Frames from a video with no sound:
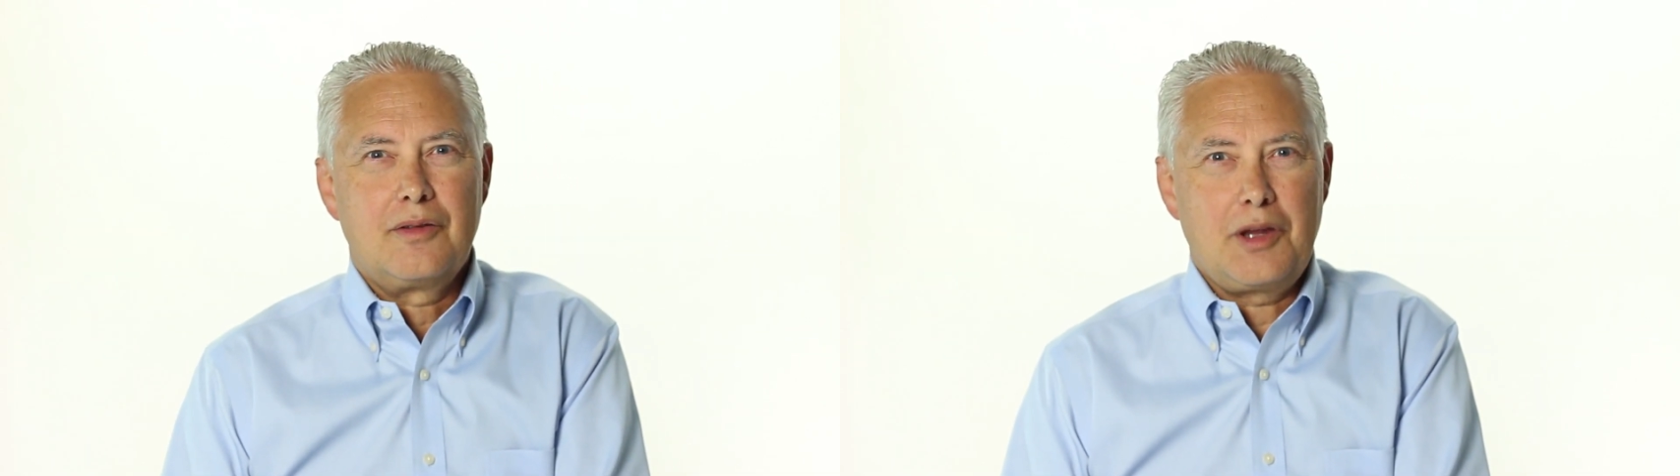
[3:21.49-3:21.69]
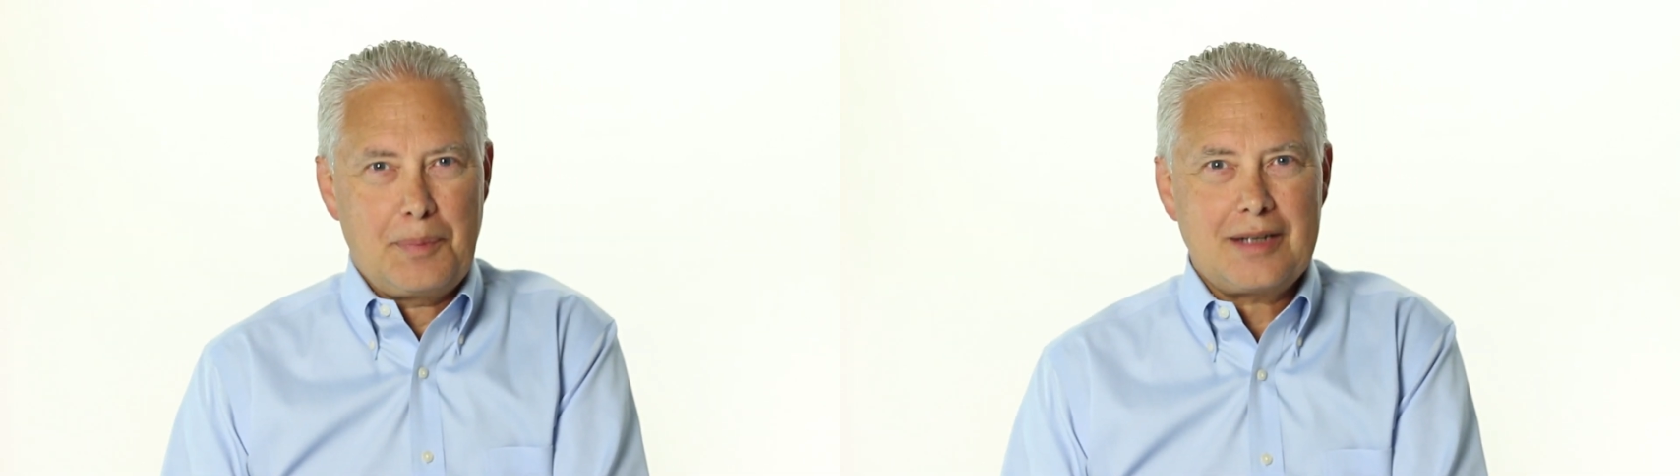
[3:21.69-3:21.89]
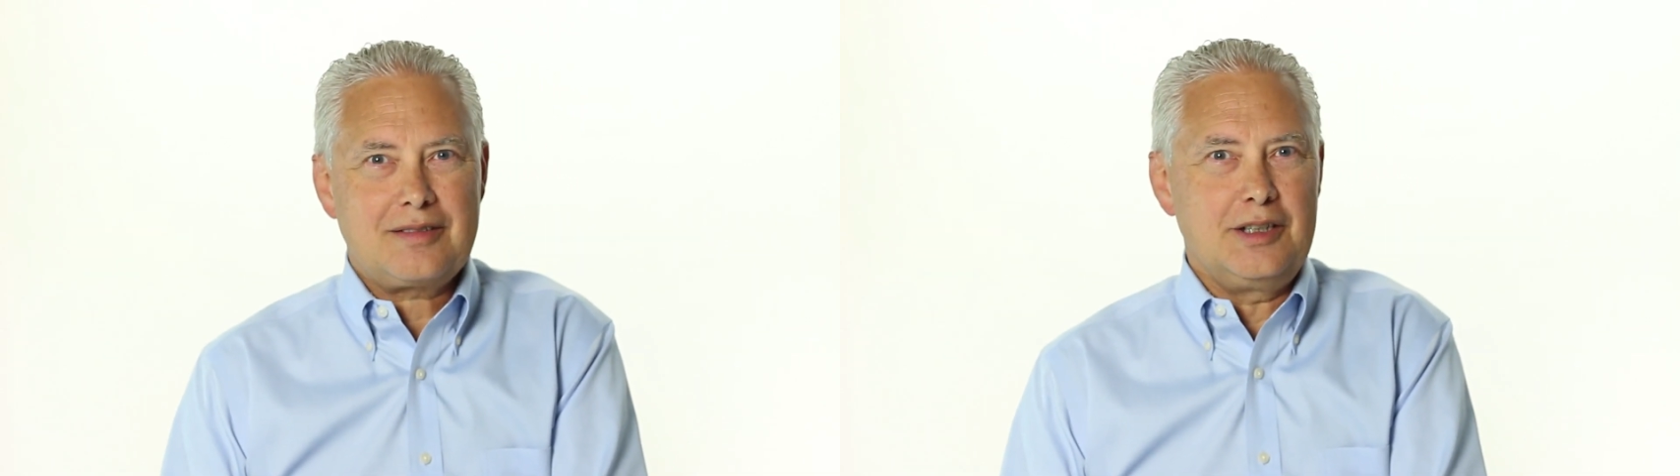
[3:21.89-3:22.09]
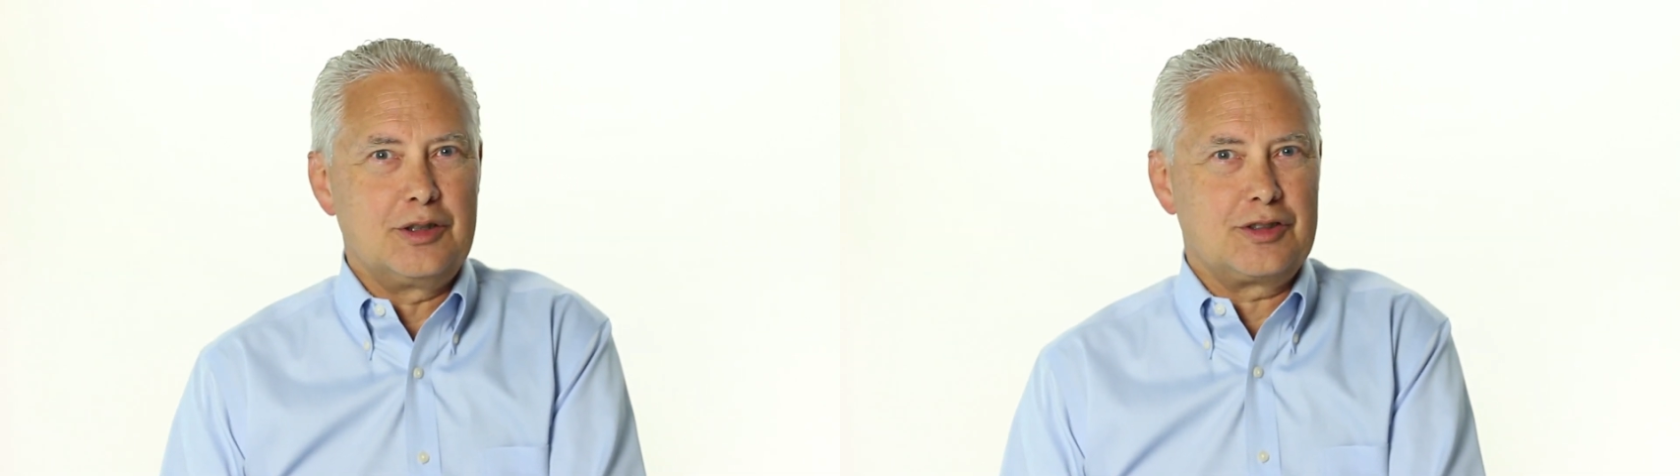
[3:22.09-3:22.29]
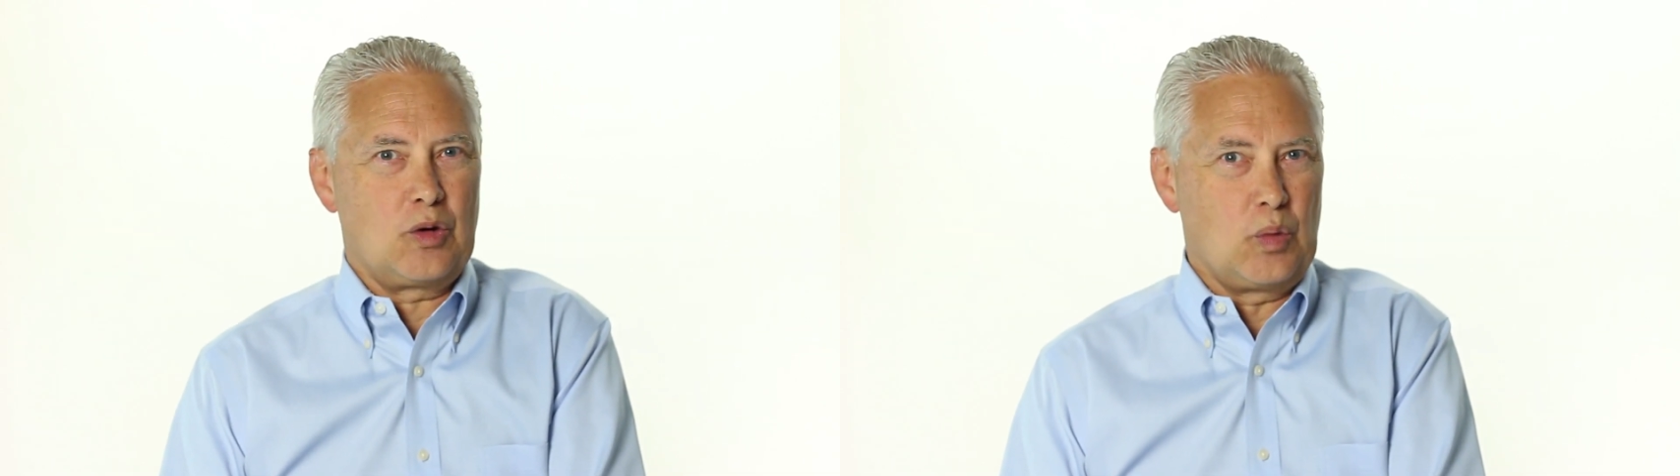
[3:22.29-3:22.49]
the best
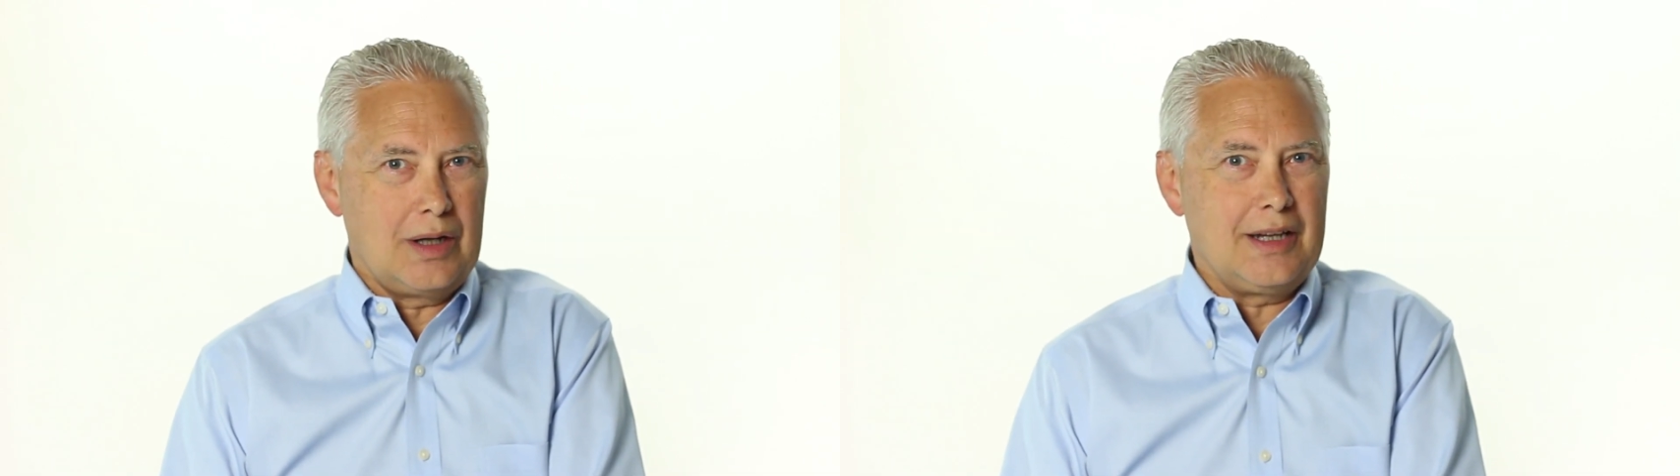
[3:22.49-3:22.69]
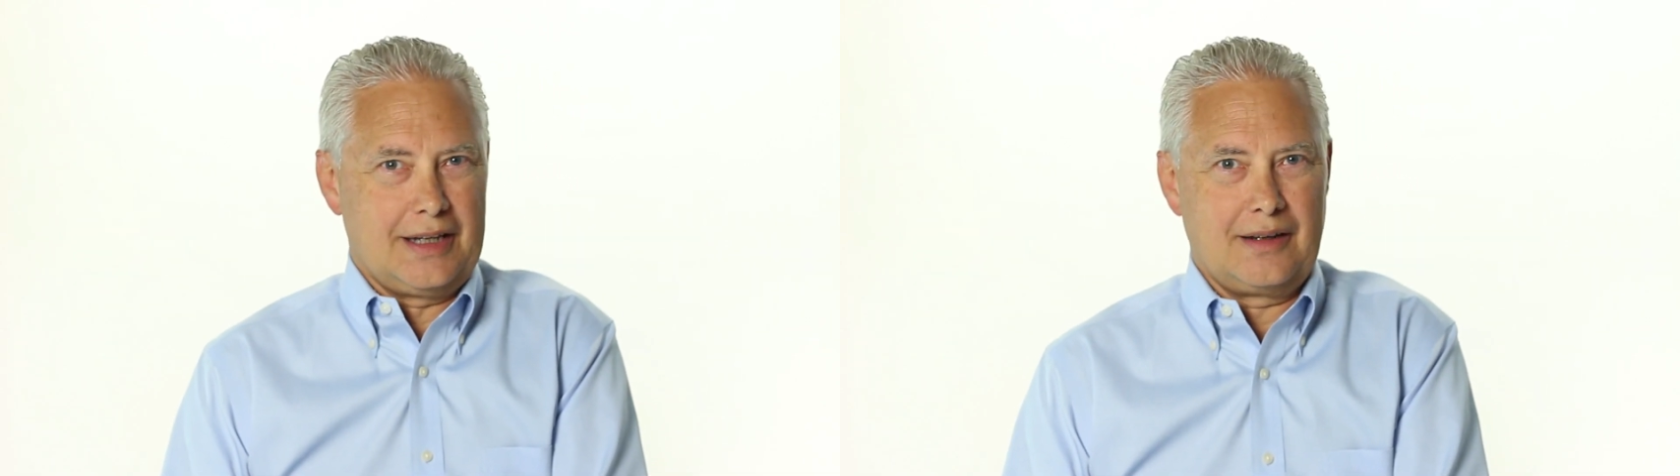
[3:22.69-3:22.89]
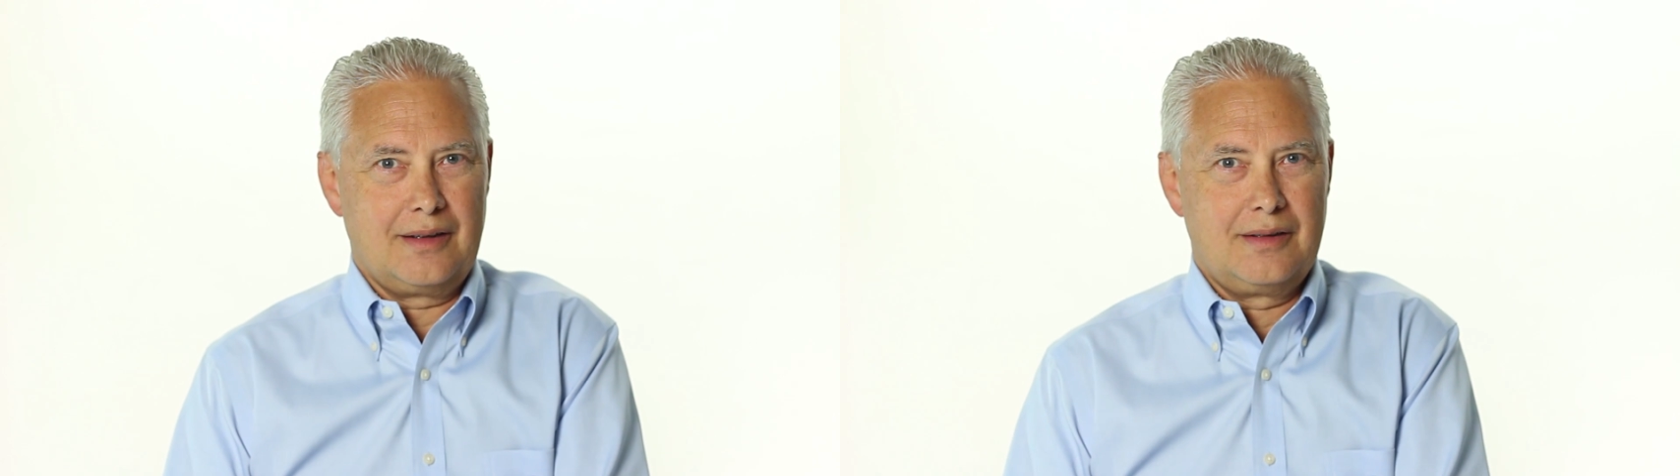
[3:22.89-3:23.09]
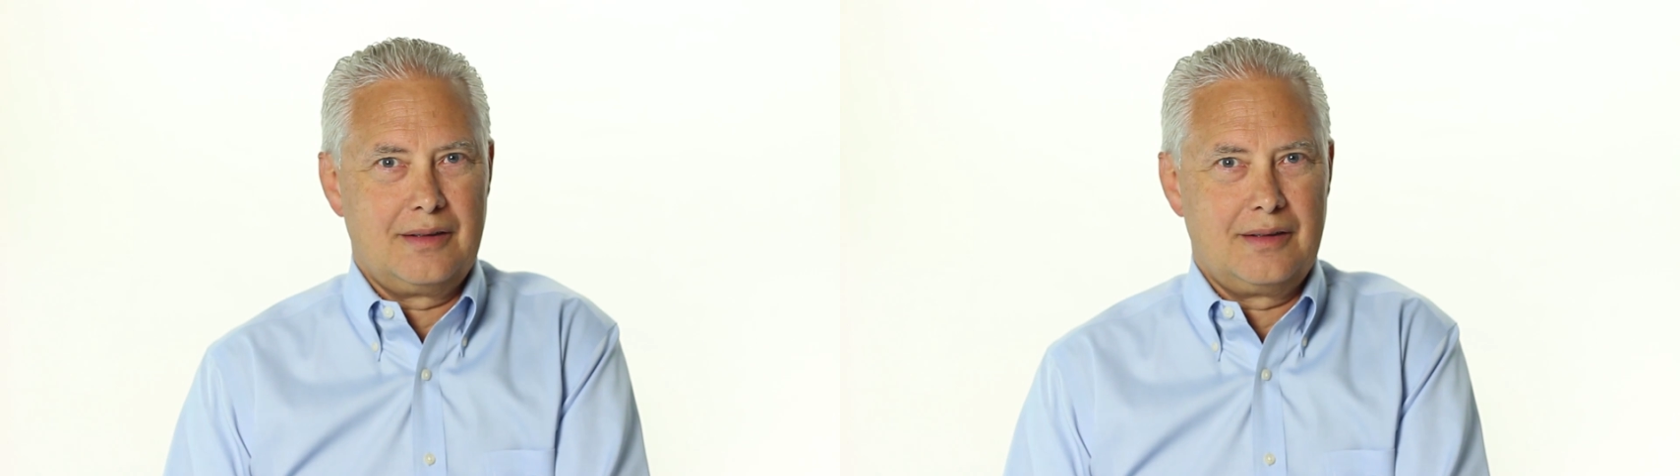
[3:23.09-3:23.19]
leaders are willing